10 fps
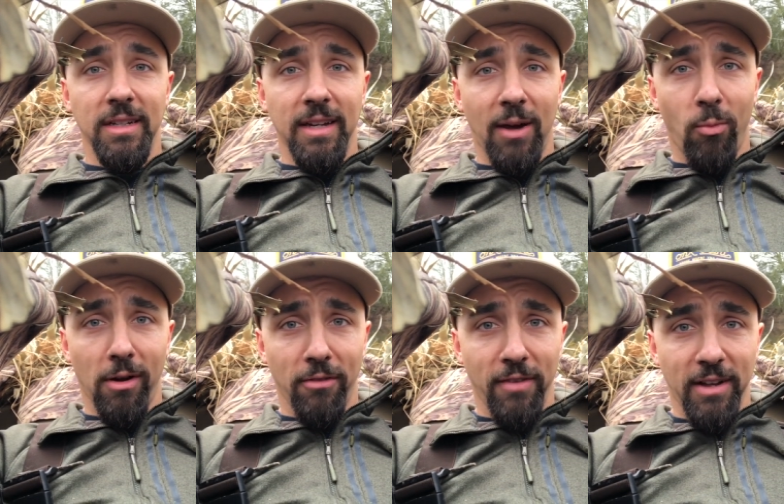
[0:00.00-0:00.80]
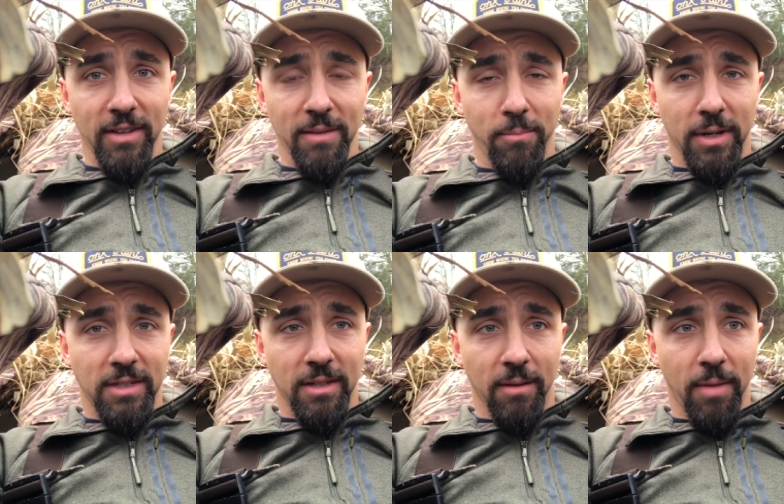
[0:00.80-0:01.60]
waterfowling,
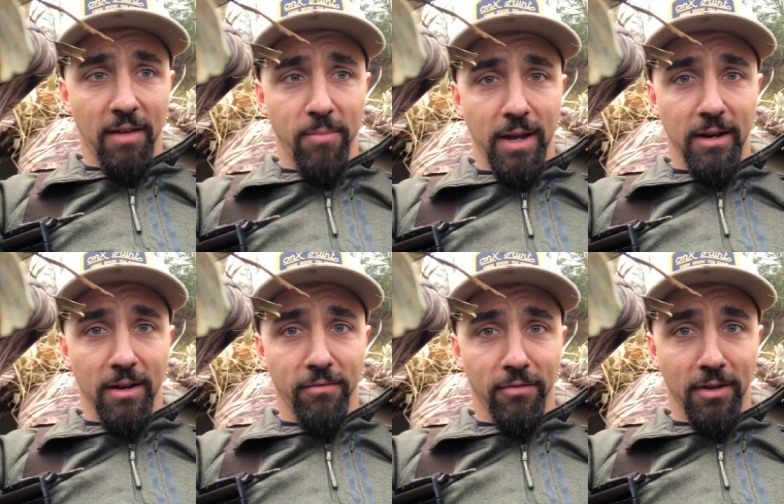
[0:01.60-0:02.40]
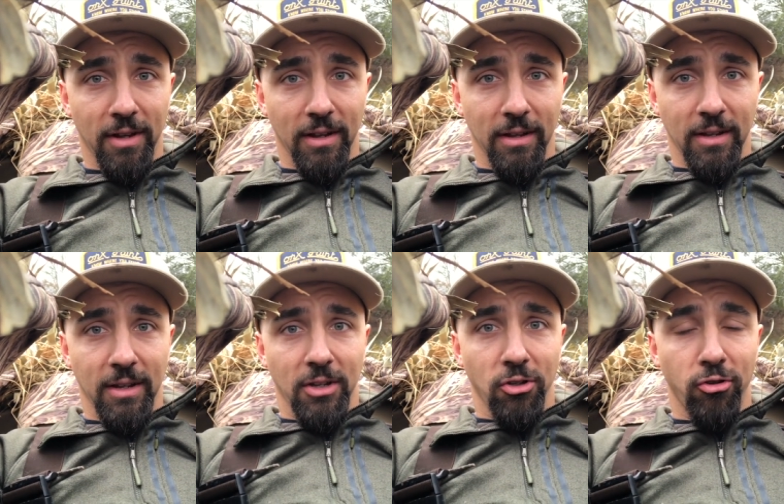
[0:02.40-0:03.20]
but I've made enough
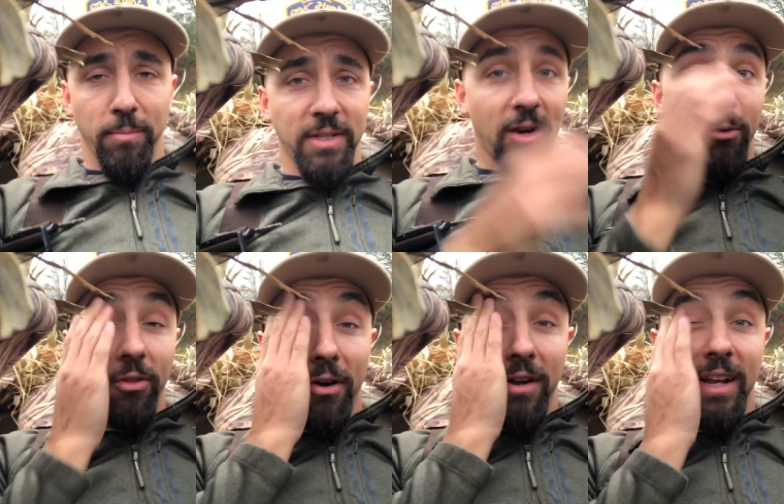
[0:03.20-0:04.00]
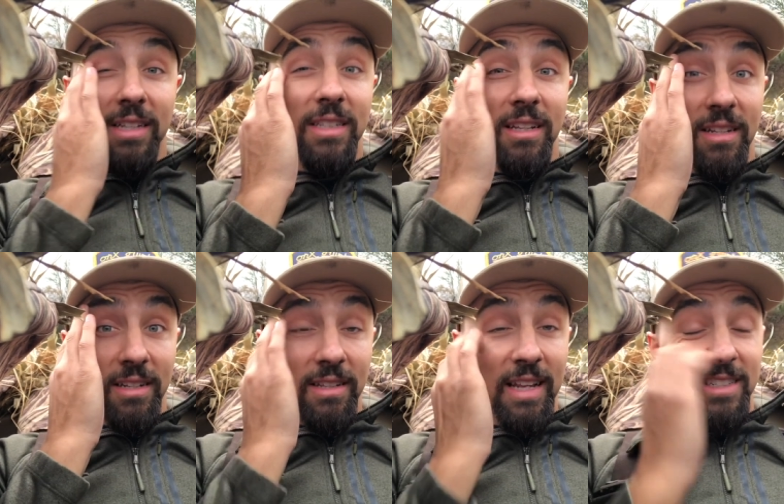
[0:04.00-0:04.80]
trips out with onX
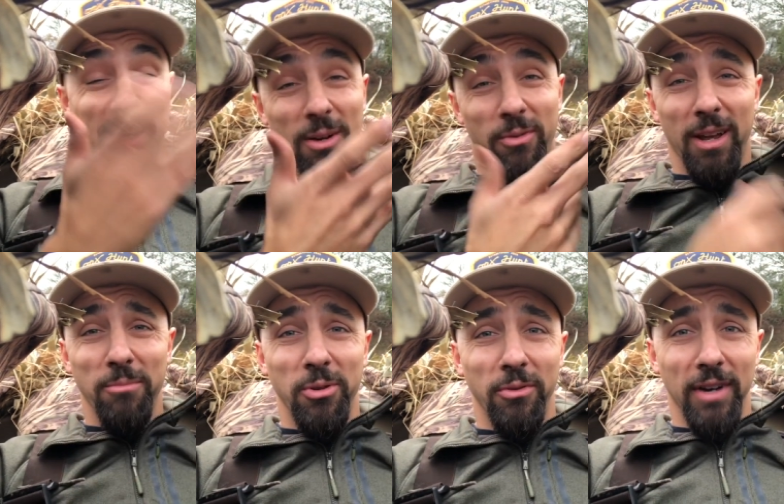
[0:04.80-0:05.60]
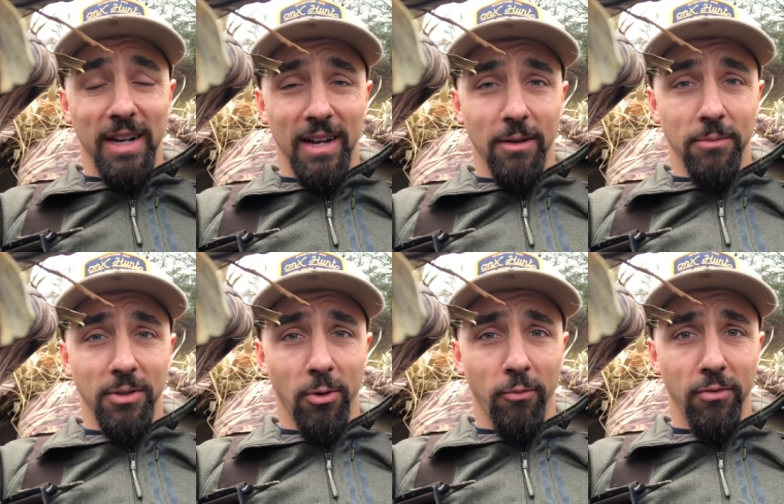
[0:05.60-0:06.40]
that's kind of what I'm doing right now.
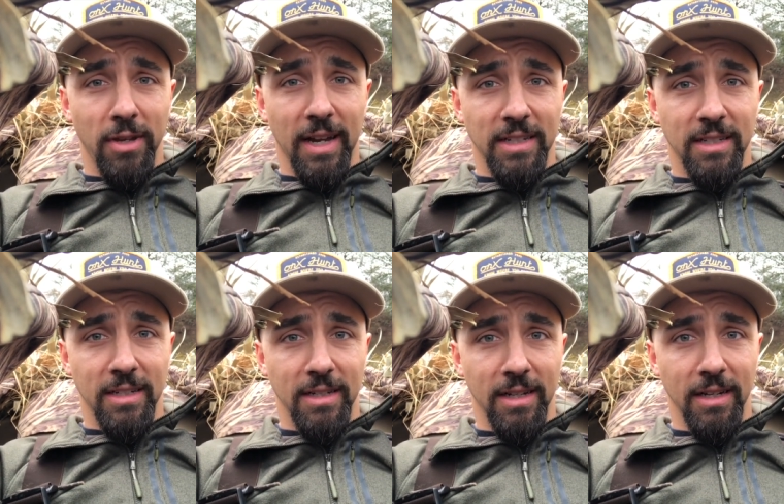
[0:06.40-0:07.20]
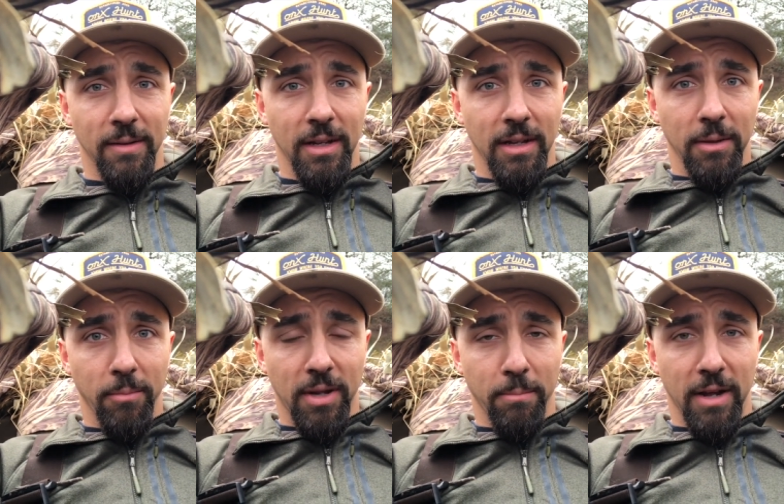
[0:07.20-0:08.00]
So hopefully you guys can
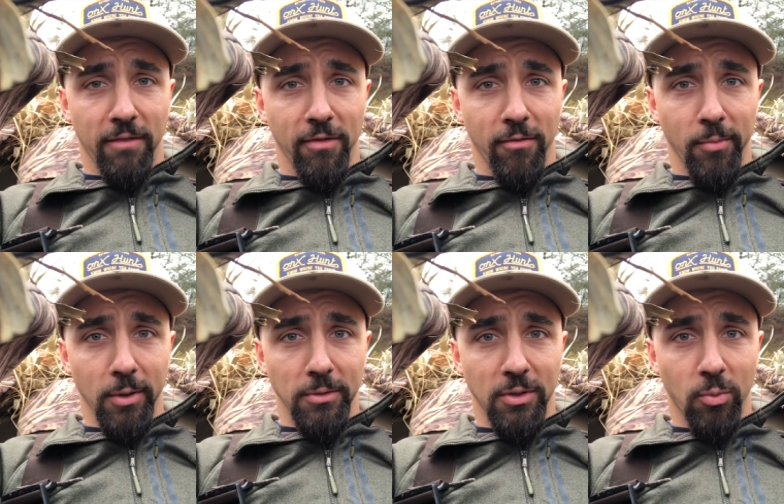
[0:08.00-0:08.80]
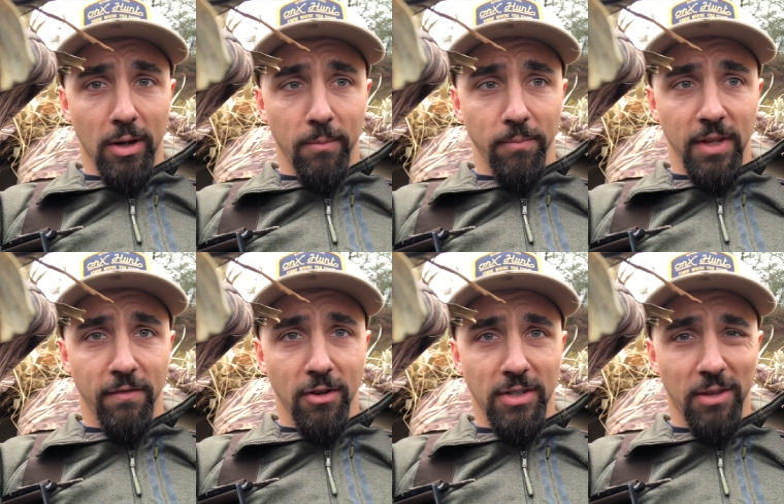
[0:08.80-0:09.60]
benefit from those as well. If
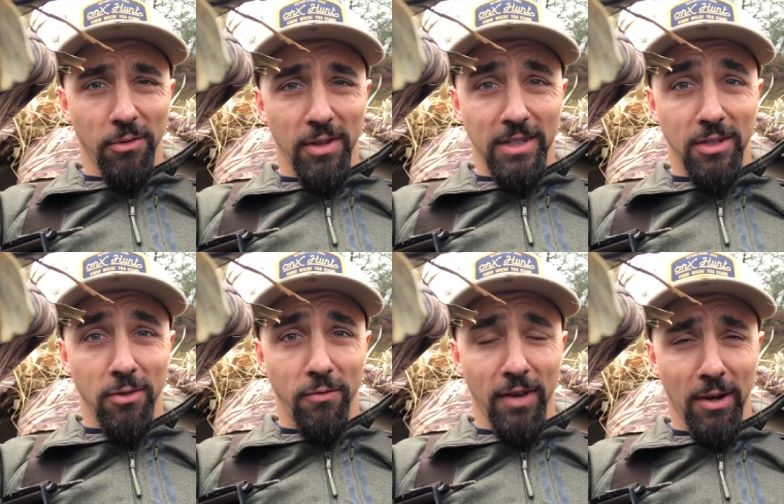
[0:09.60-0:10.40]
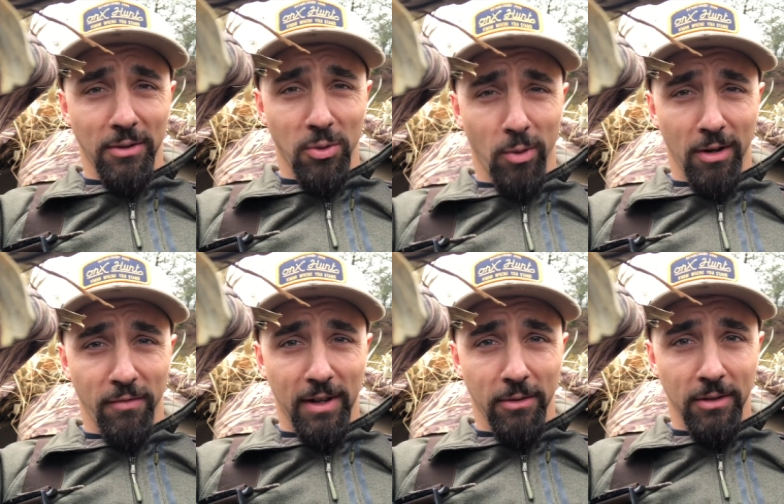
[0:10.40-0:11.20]
there's other things that you found as a
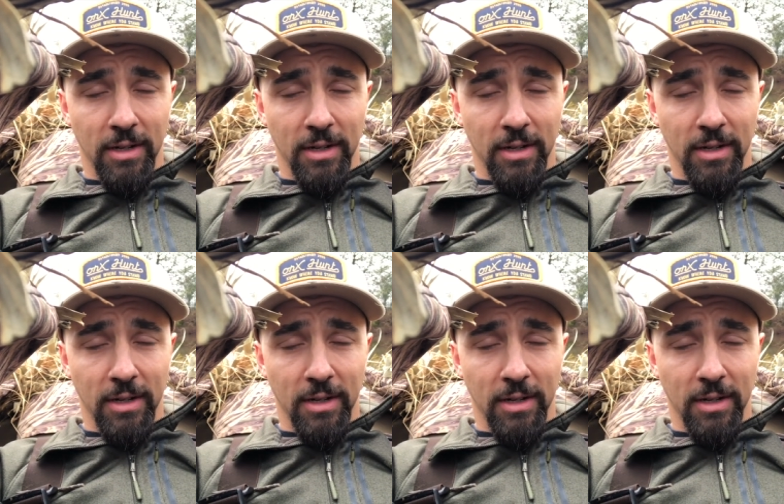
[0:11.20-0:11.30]
waterfowler